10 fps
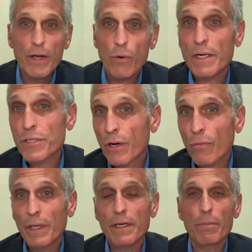Great question. It
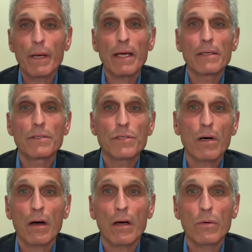really depends
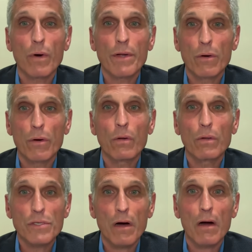on what your
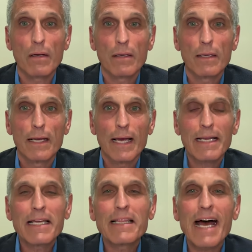goals are.
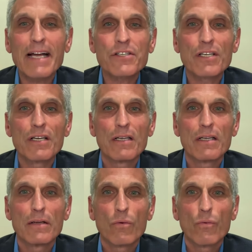And I think that's
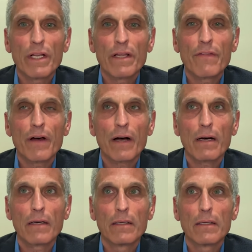really
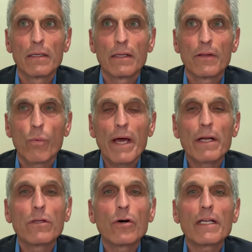the the way
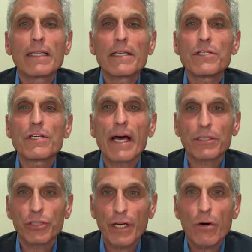to look at these
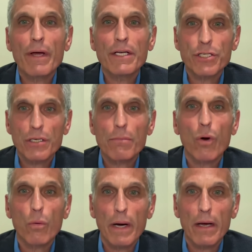next generation
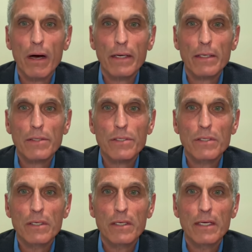probiotics
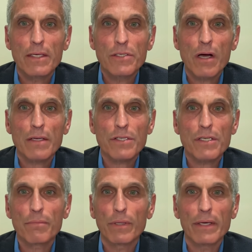is not
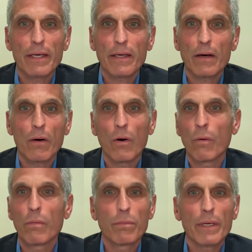simply,
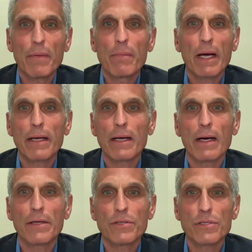oh, maybe my
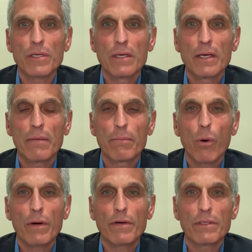gut is
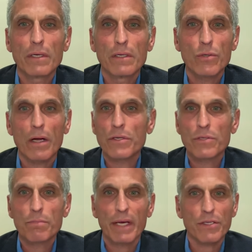important, so I'll
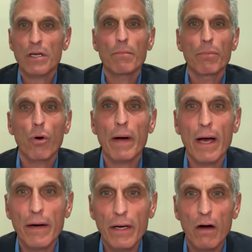just pick some
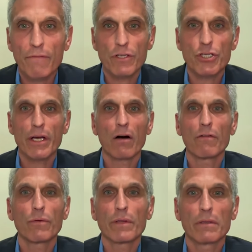probiotic off the
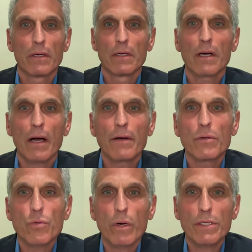shelf with God
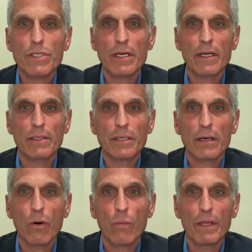knows what's in it
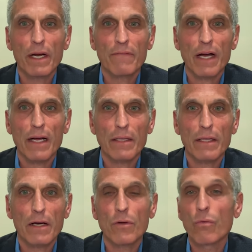and hope that I've got
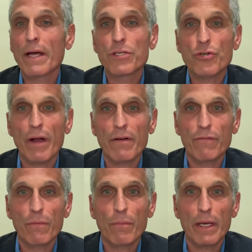uh, the right strain for